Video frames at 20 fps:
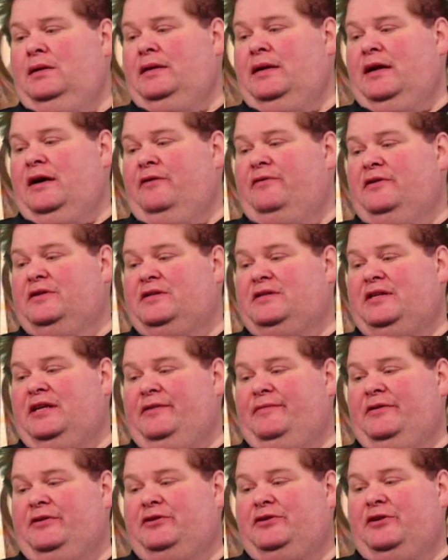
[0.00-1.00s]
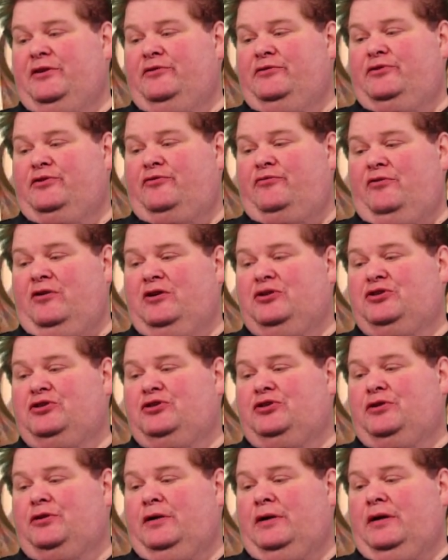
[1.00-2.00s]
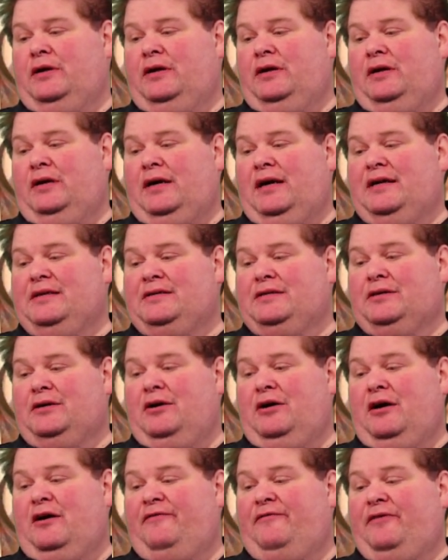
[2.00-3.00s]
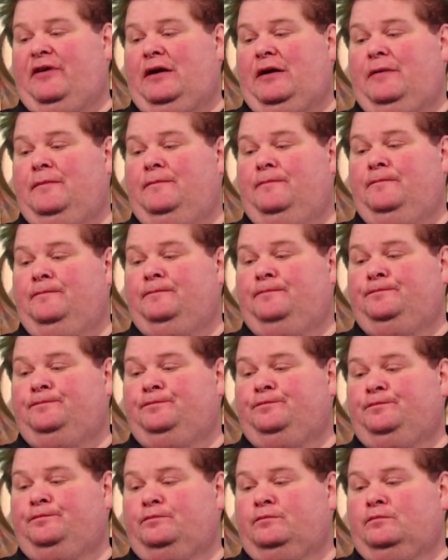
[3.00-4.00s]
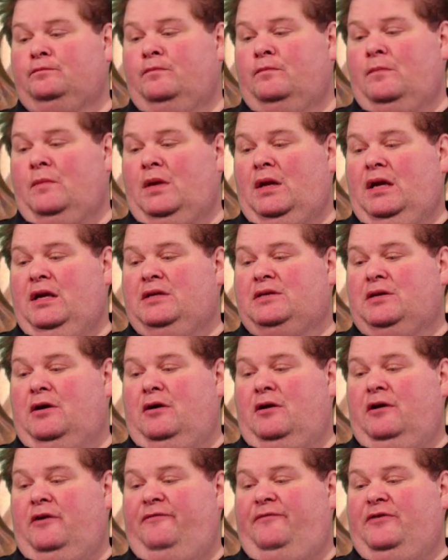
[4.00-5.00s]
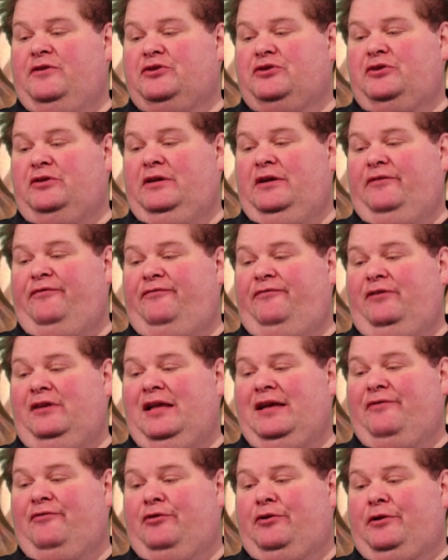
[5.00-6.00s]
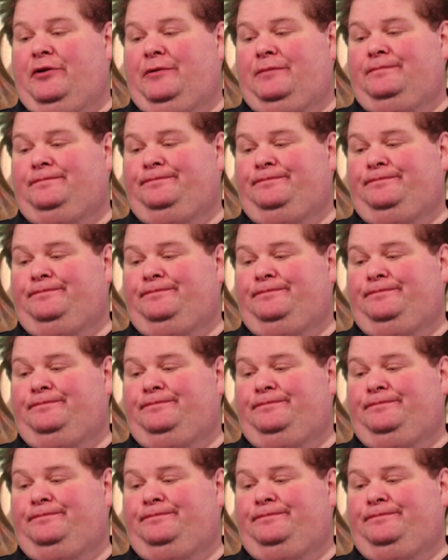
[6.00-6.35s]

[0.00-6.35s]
Now, the Cinnamon Toast Crunch iced coffee is artificially flavored.